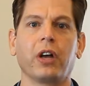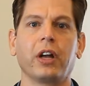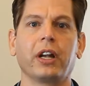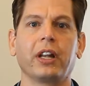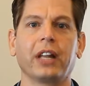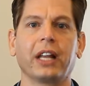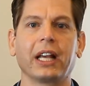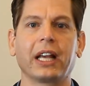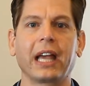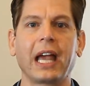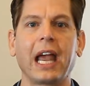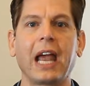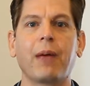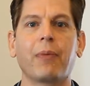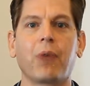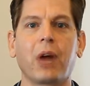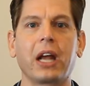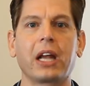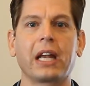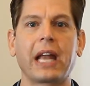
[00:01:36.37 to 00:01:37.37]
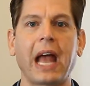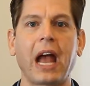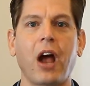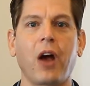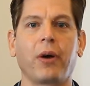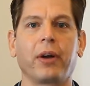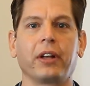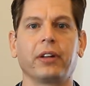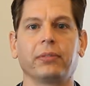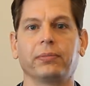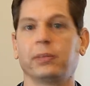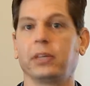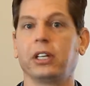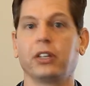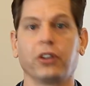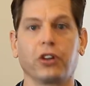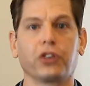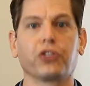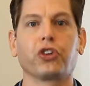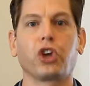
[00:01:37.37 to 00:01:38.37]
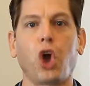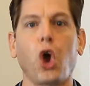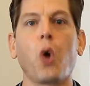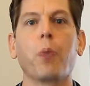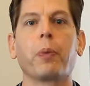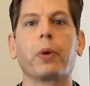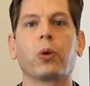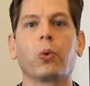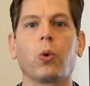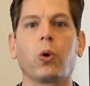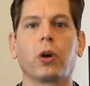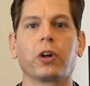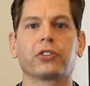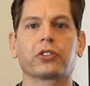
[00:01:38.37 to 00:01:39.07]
And the game right now, and there's an open war,